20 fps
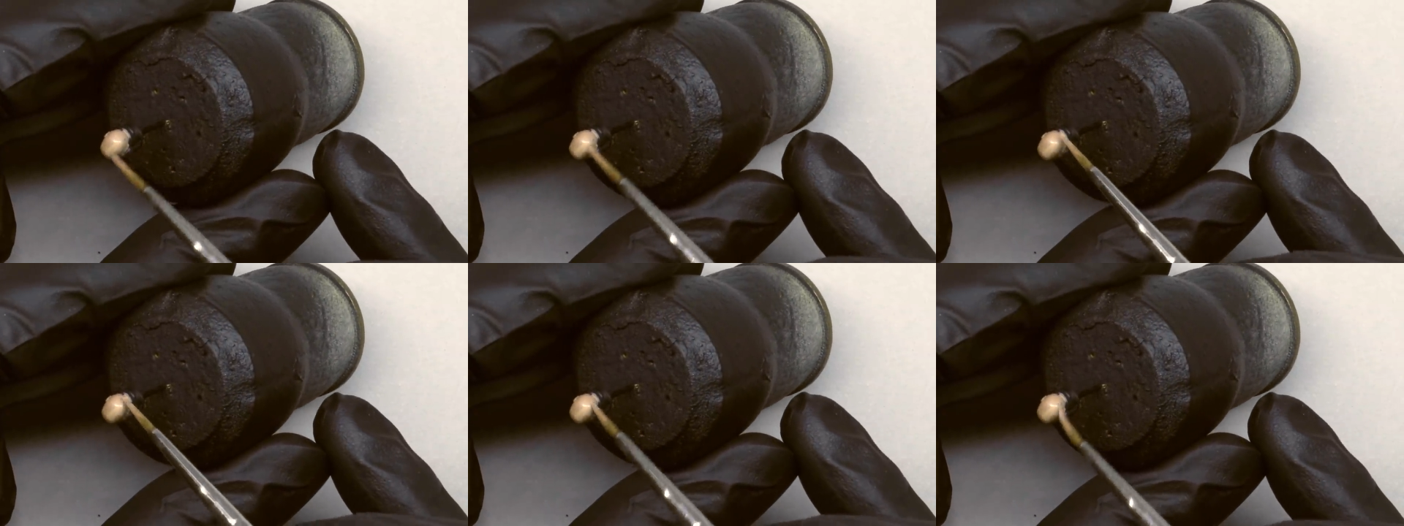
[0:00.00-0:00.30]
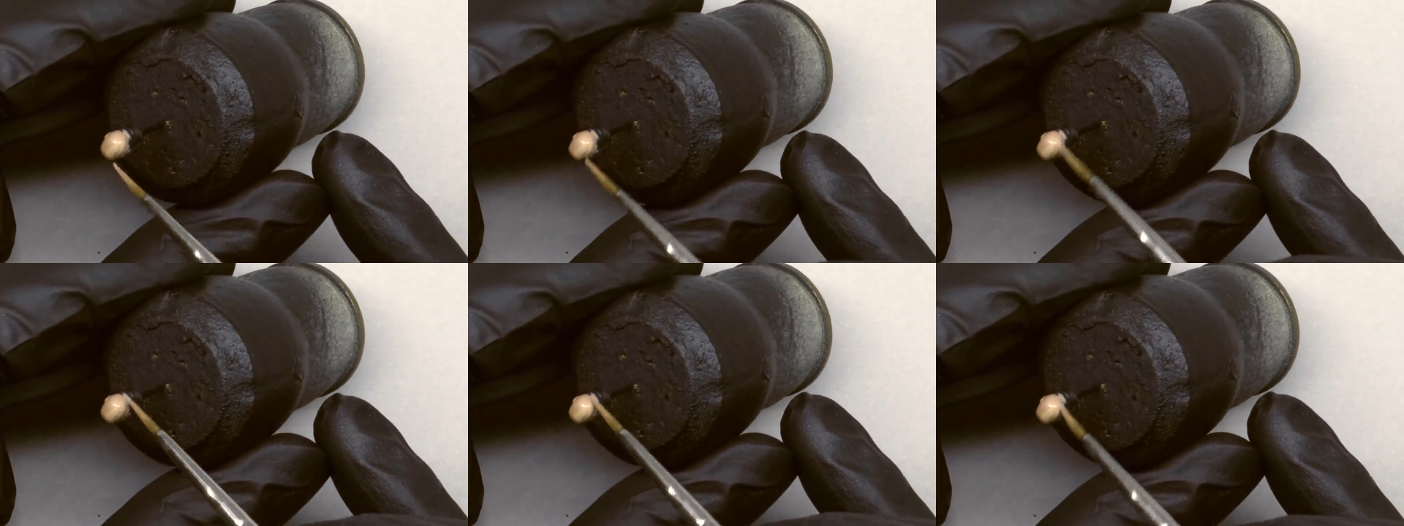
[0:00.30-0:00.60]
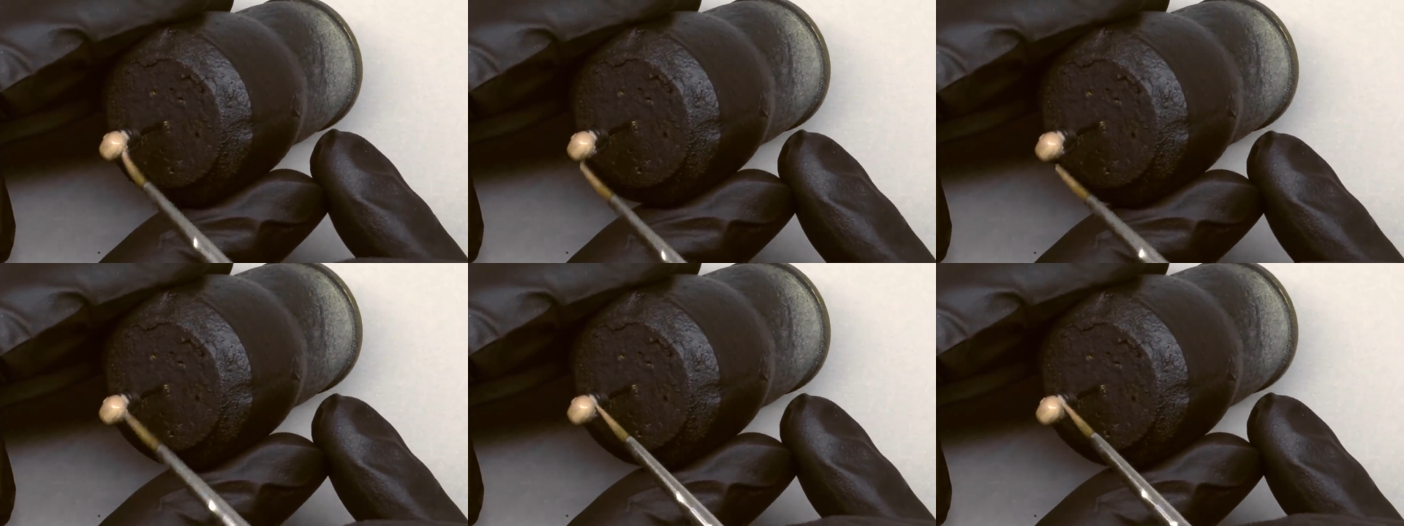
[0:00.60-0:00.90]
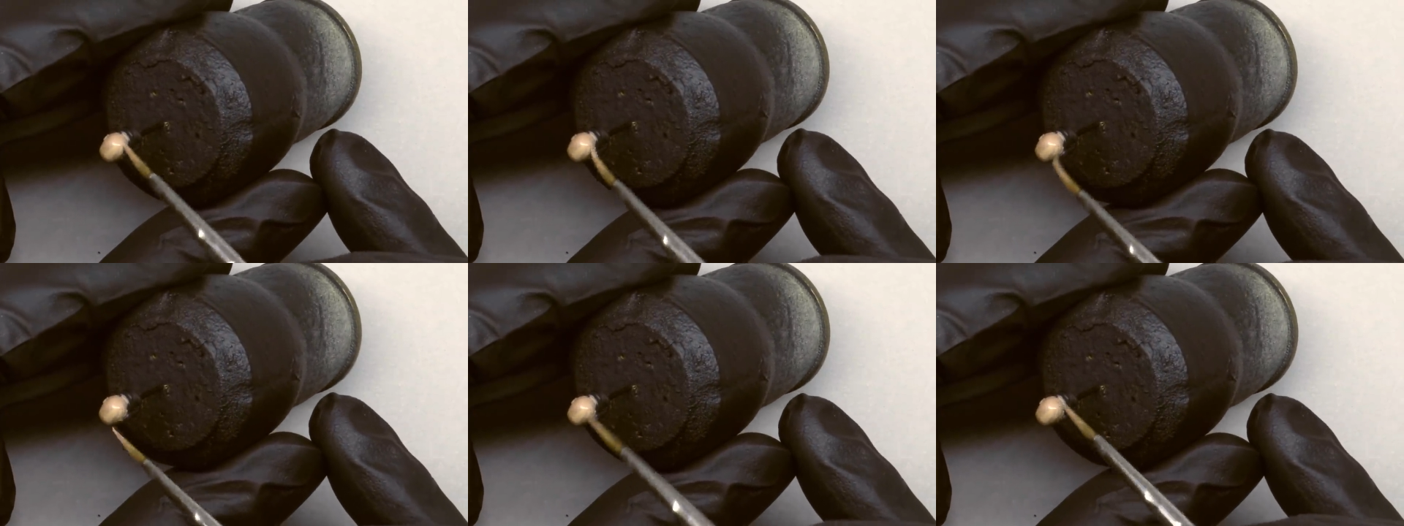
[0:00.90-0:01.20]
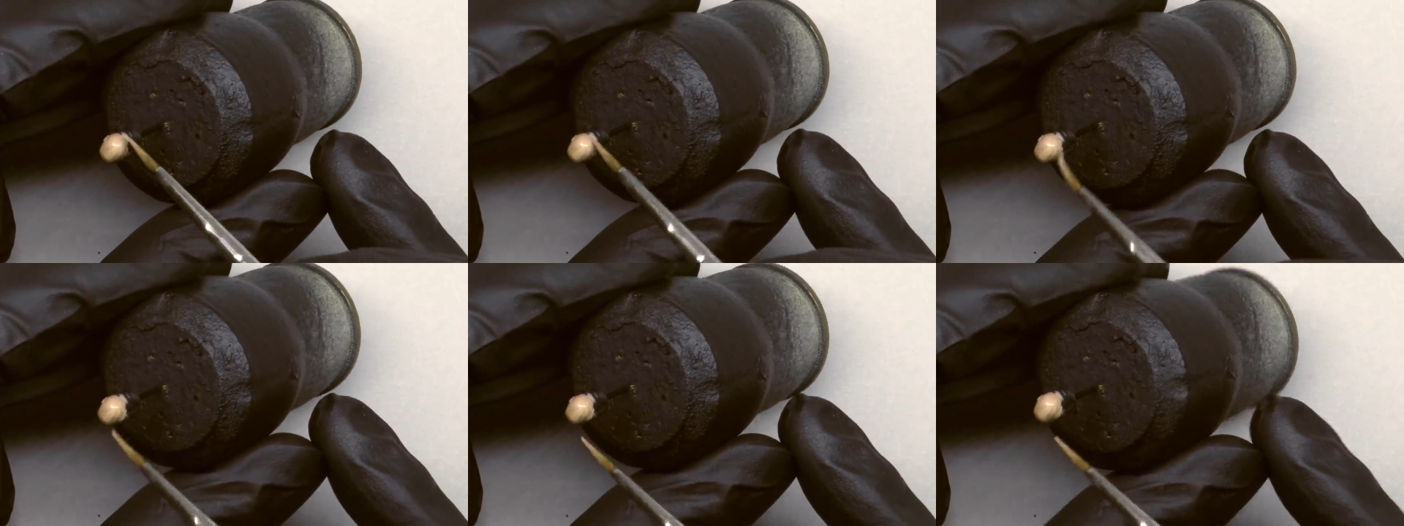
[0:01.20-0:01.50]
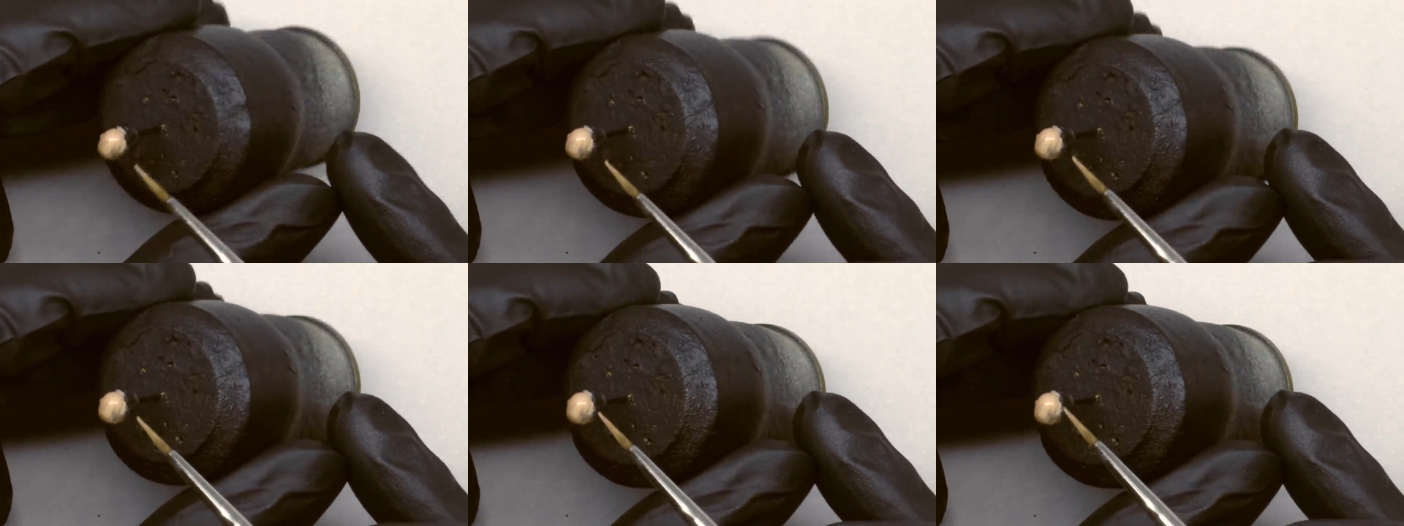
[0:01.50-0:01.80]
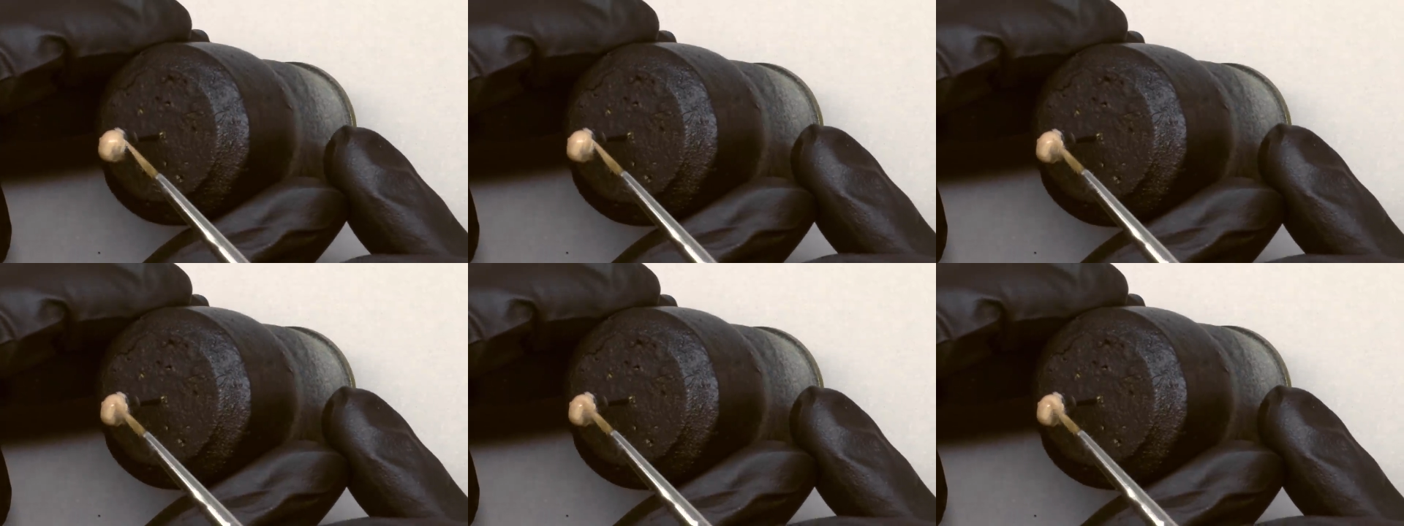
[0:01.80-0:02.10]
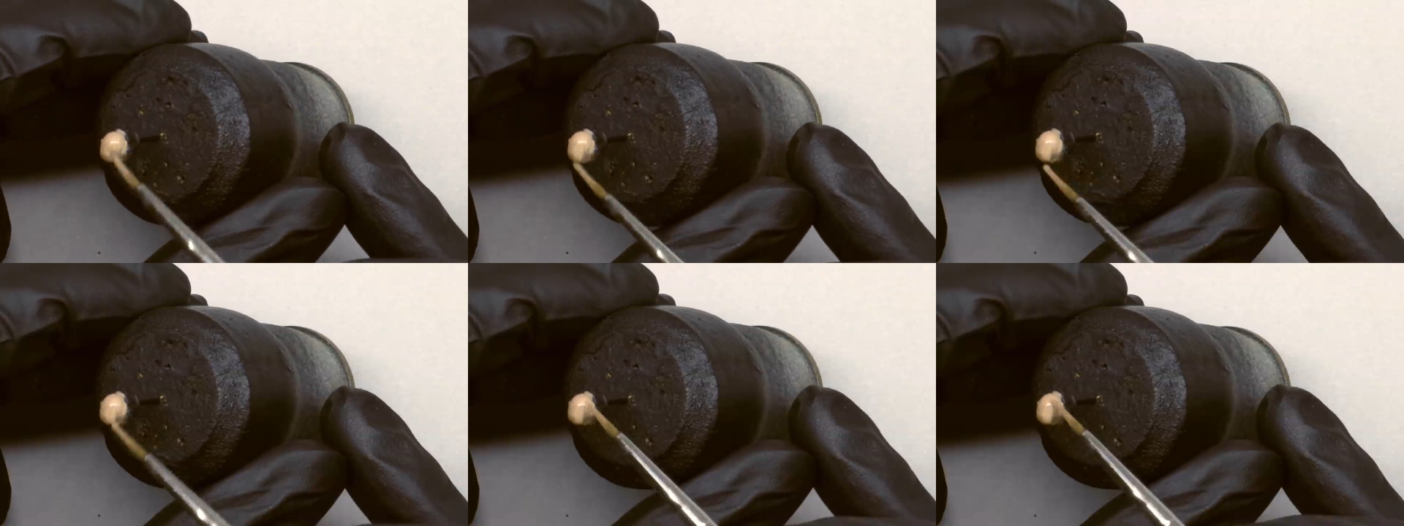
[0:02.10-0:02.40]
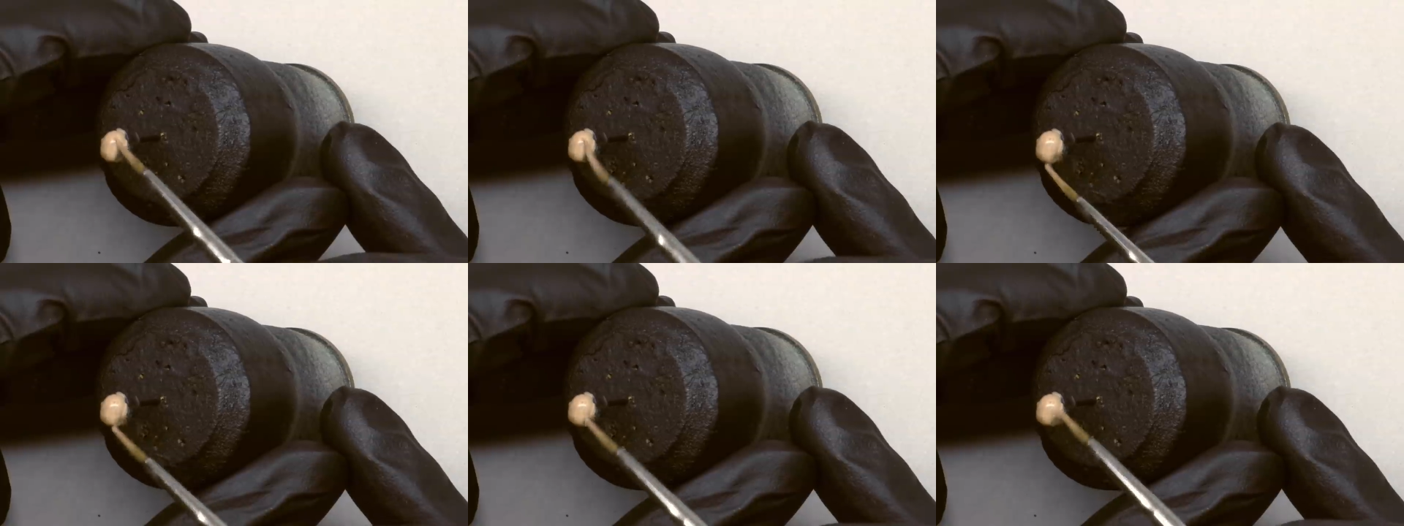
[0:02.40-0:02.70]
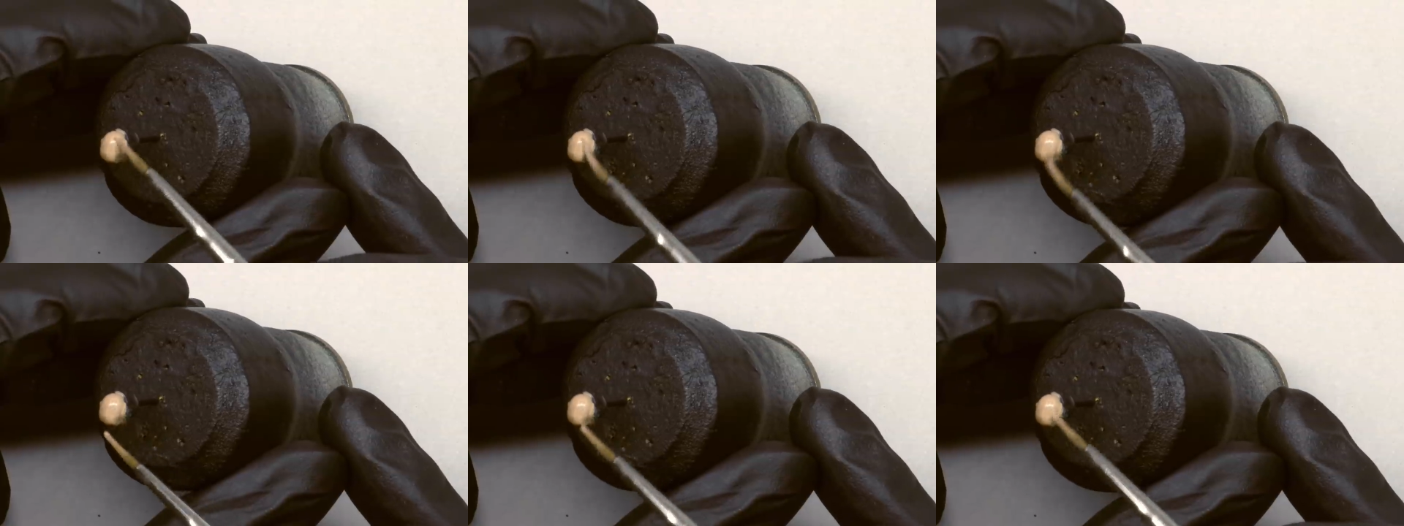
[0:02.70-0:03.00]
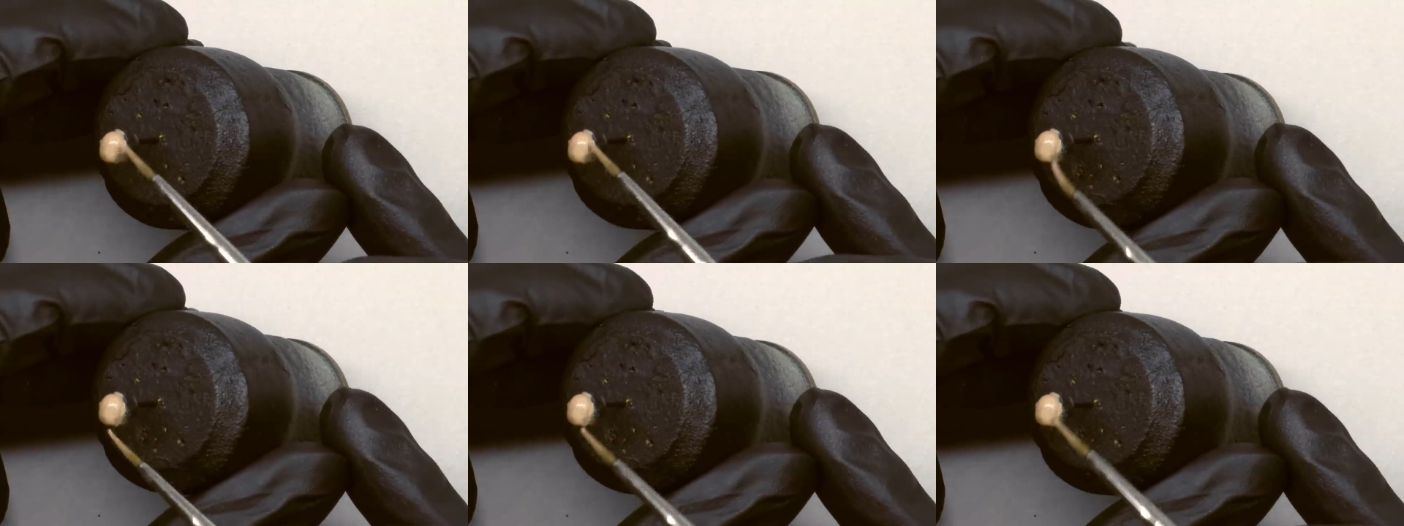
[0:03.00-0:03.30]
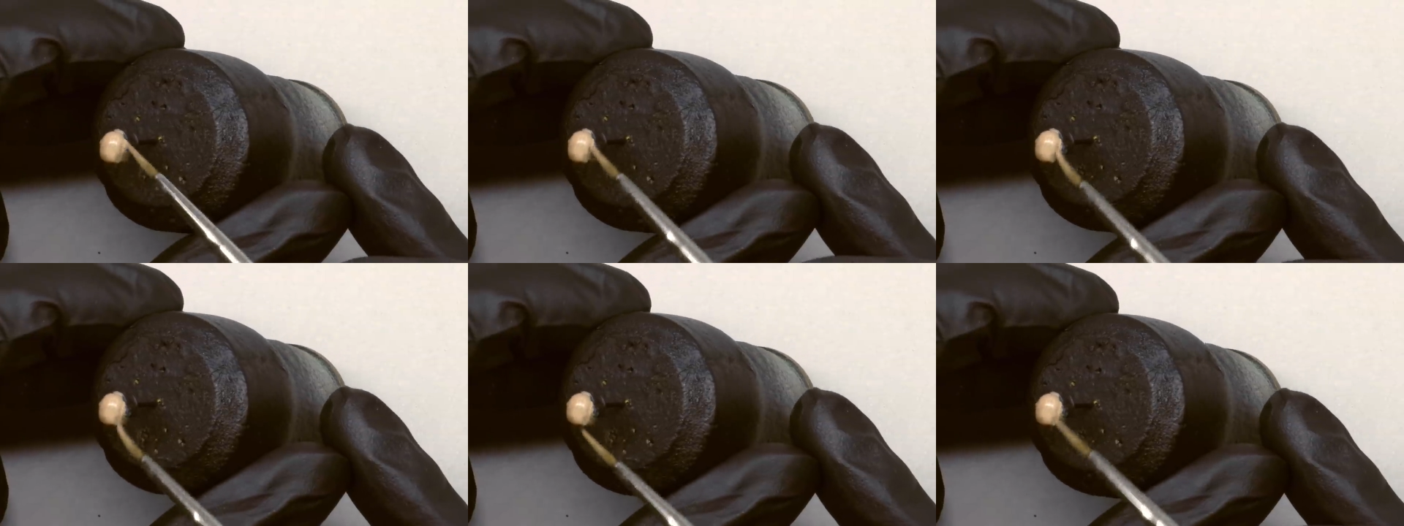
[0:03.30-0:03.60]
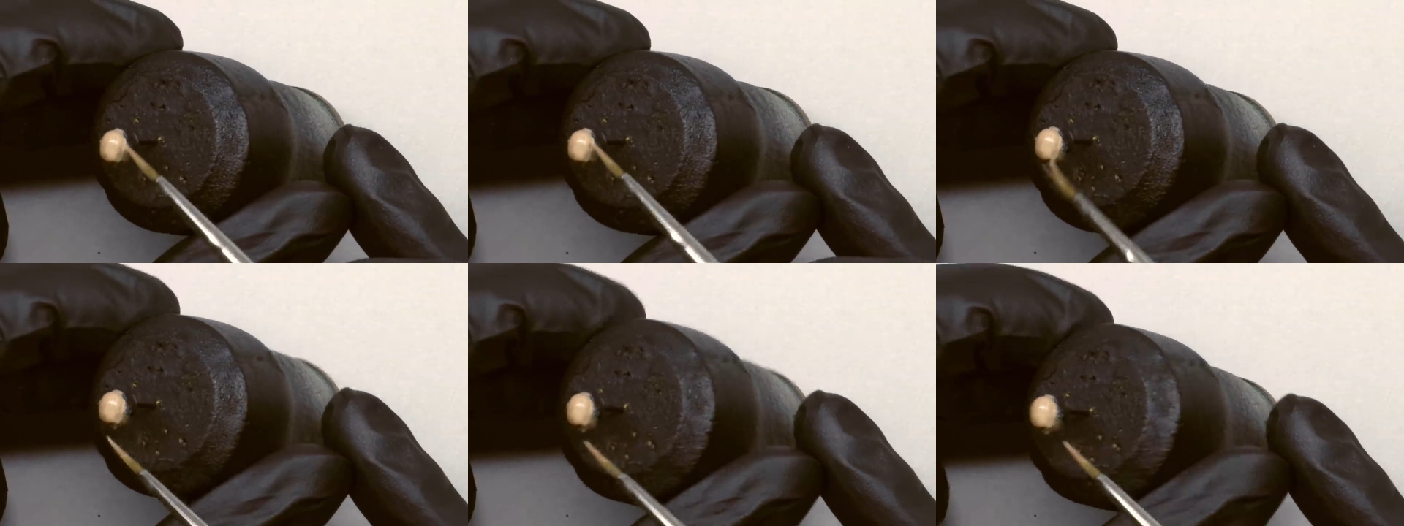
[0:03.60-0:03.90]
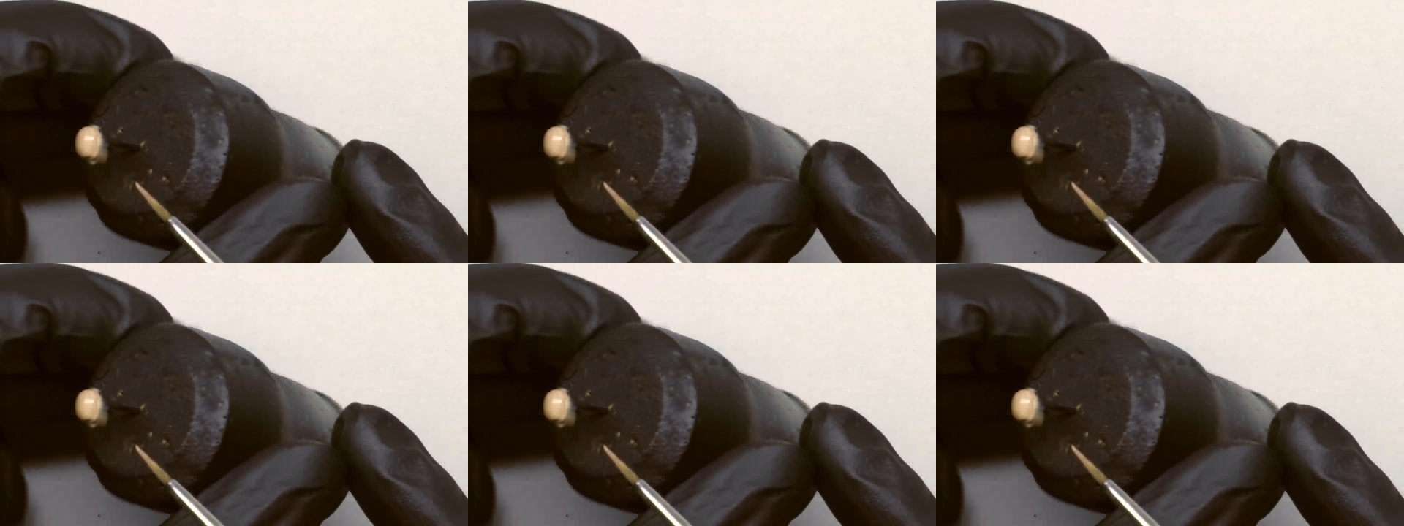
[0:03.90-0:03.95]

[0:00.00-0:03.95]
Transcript: No face is visible, so there are no lips to read.